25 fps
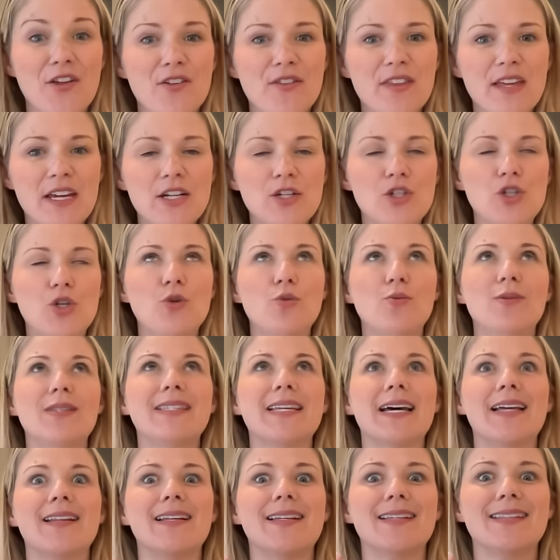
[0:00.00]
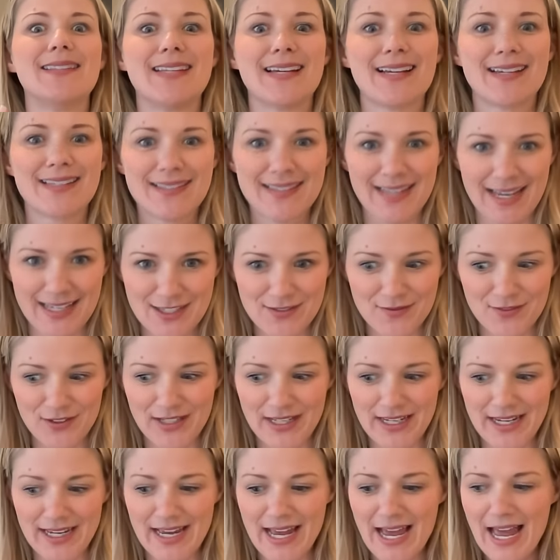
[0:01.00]
thing to sell it
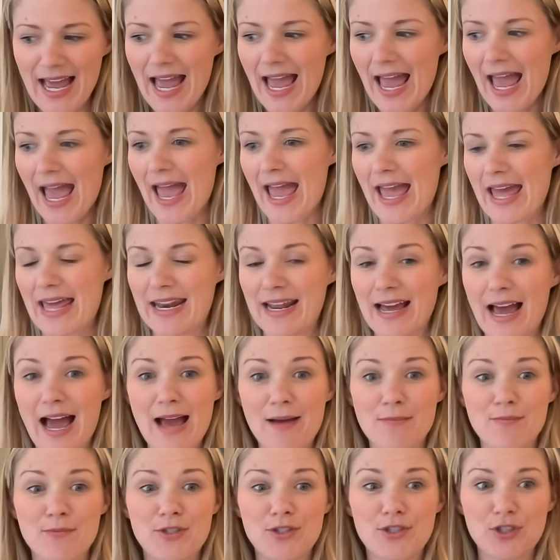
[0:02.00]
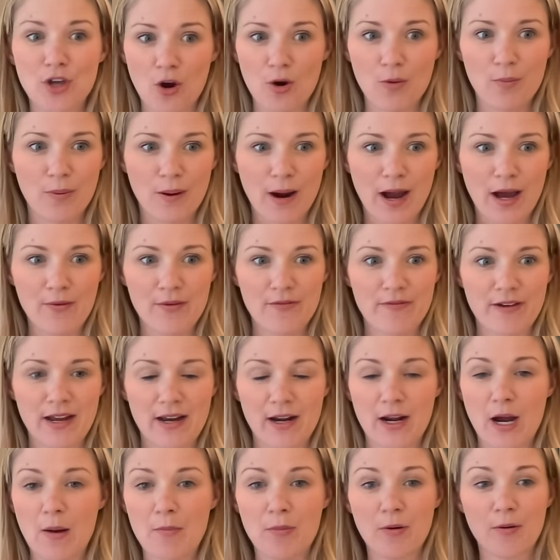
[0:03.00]
successfully. And I'm so proud. We've had
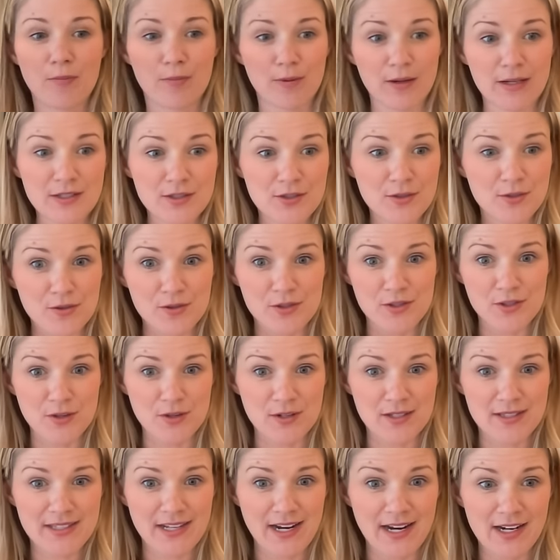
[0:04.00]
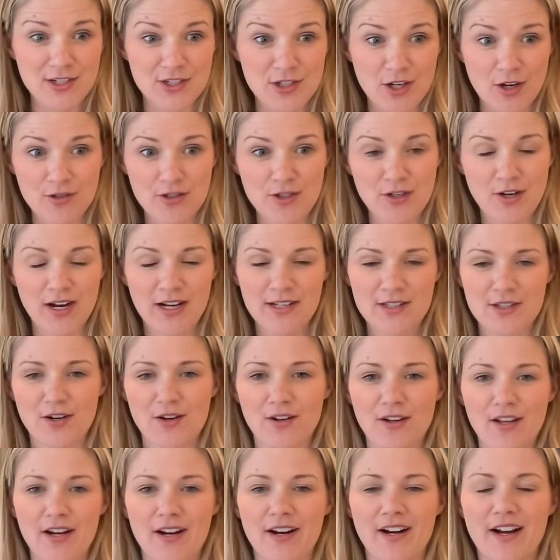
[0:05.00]
a couple Print School students that I showed you guys
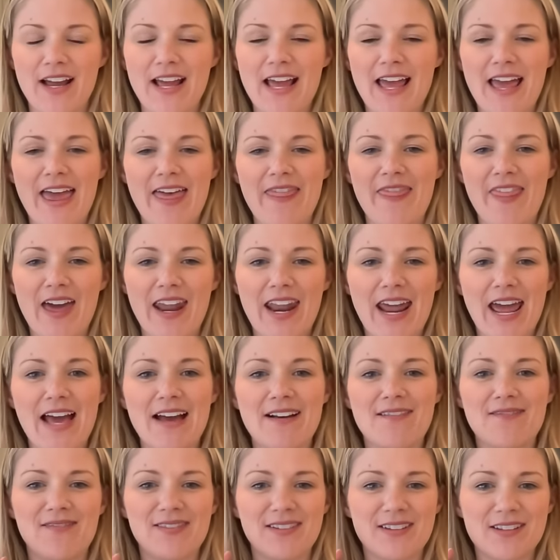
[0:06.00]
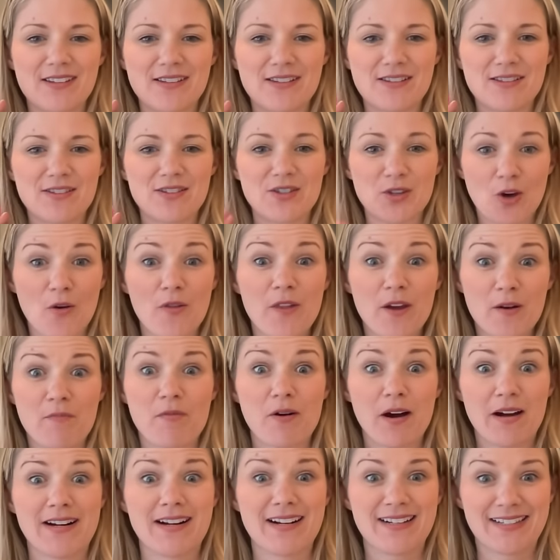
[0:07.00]
earlier that have sold their
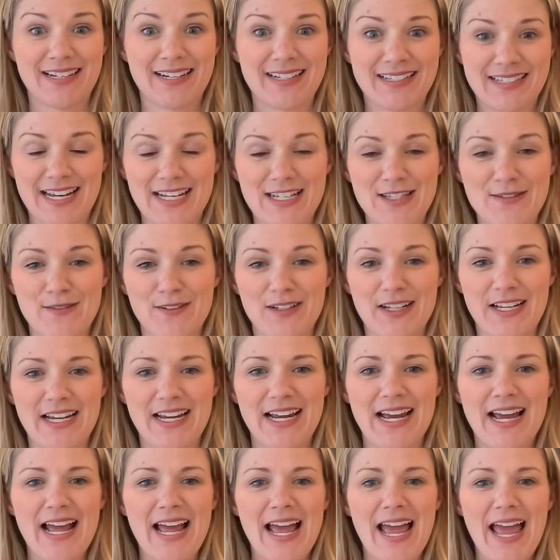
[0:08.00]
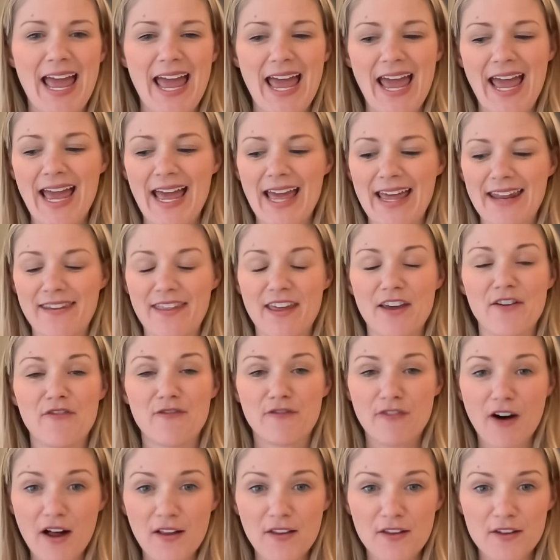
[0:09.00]
product successfully and they've
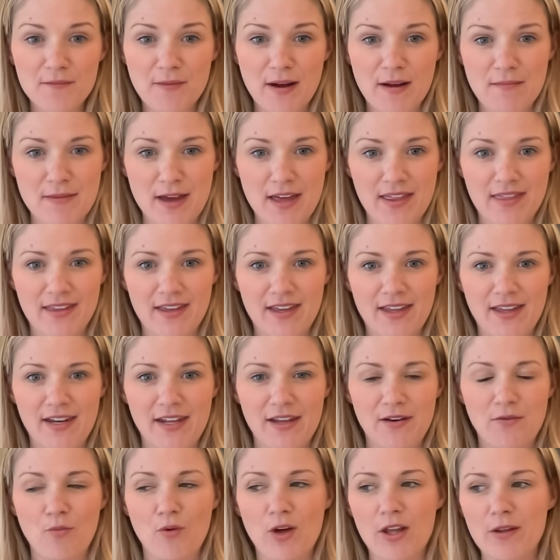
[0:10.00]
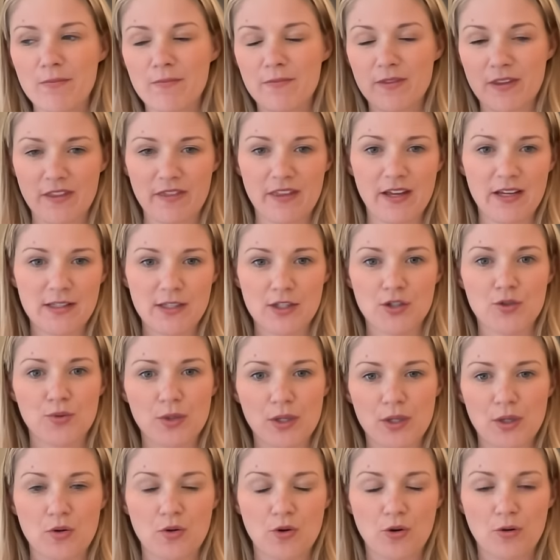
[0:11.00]
followed my method. And one of the things that's
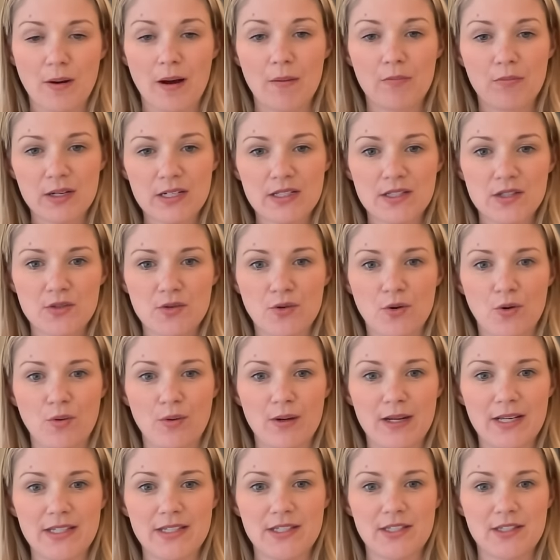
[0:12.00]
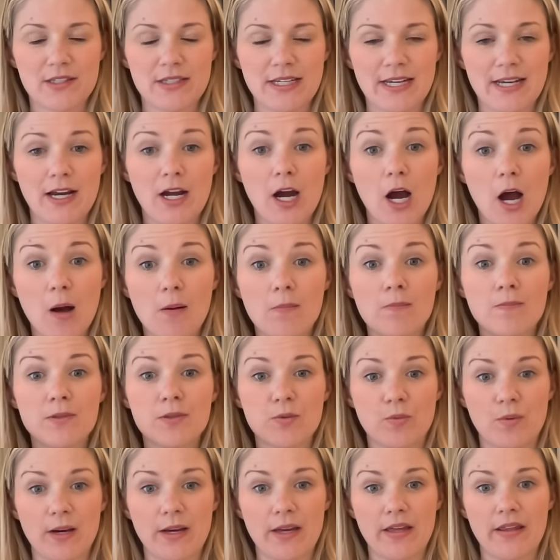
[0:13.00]
really cool about Print School is it
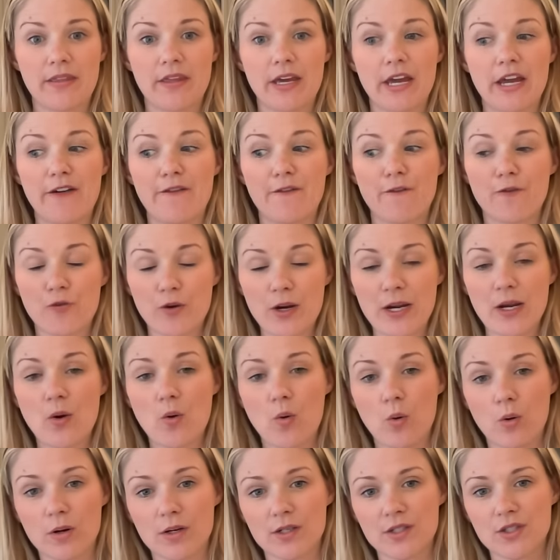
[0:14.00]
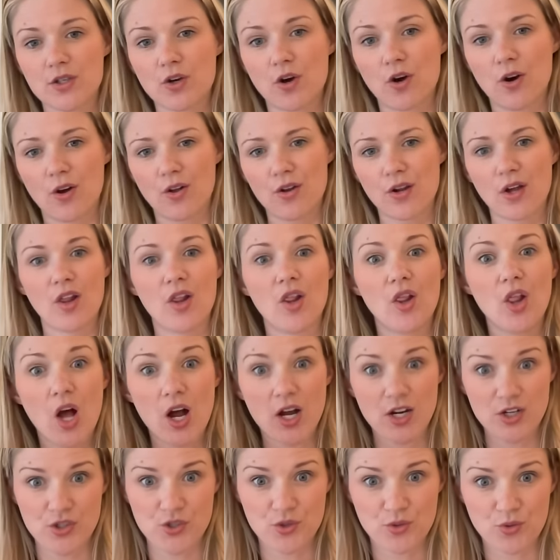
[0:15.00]
comes with a free course called
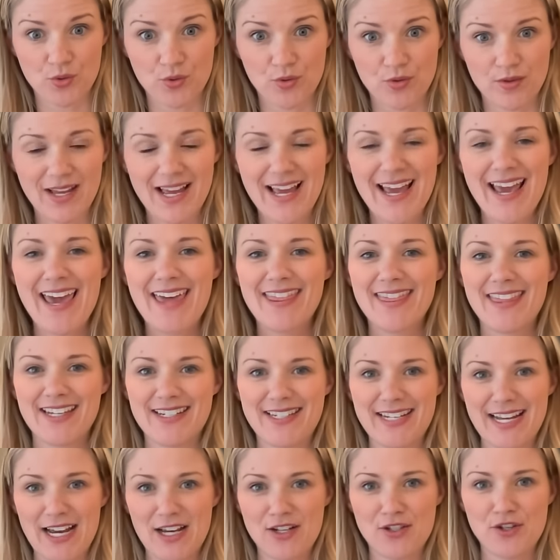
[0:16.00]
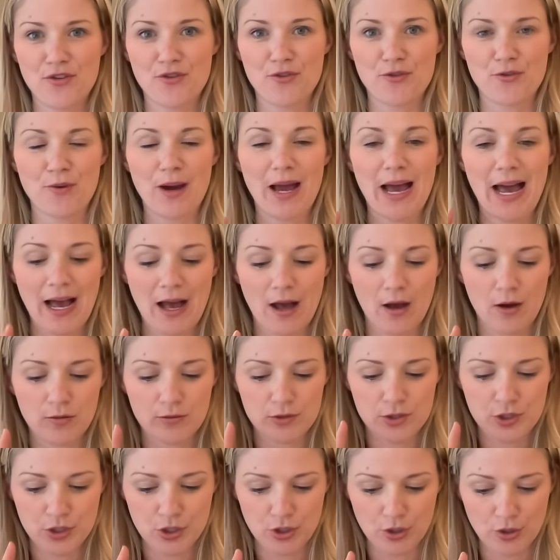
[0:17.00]
Launch School that takes you through
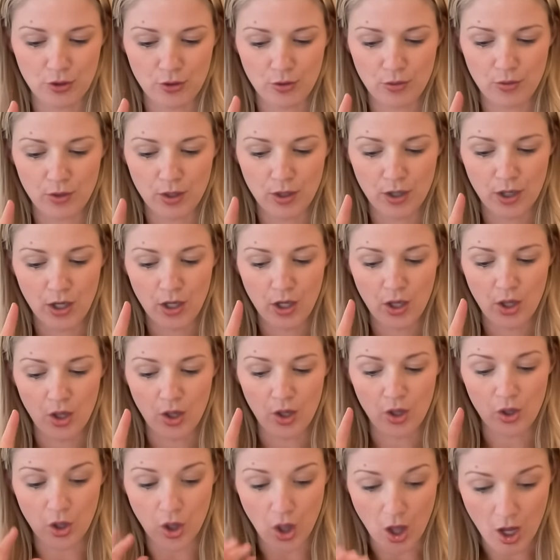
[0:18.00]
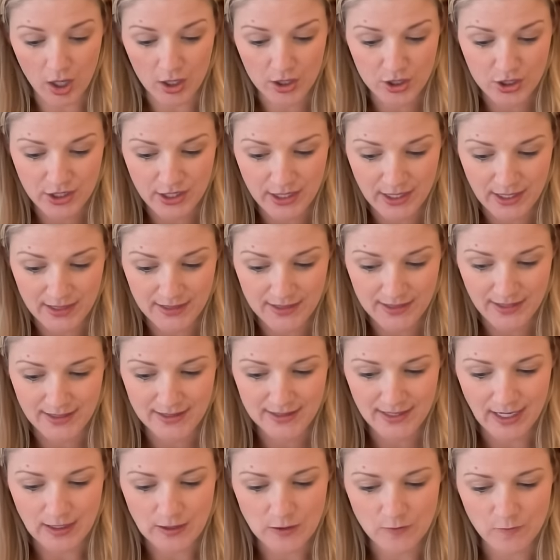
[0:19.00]
how to launch things
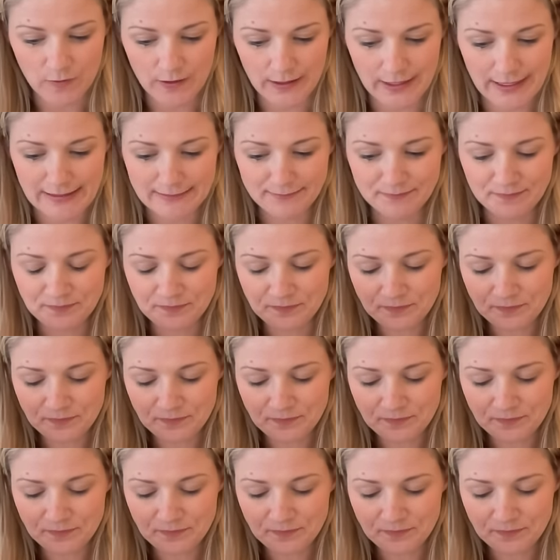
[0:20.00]
successfully.